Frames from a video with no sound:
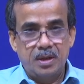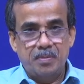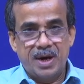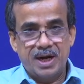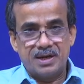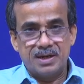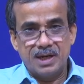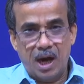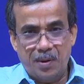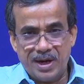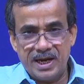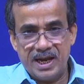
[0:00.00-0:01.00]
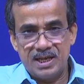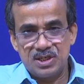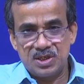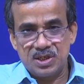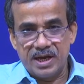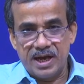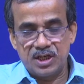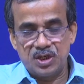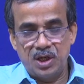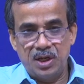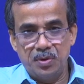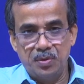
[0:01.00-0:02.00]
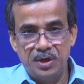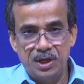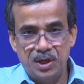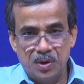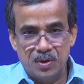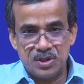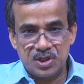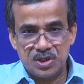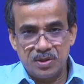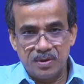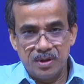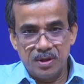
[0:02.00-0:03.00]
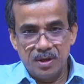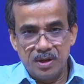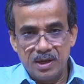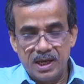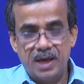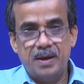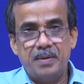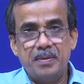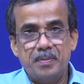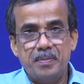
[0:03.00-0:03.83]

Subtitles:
But nowadays actually we use a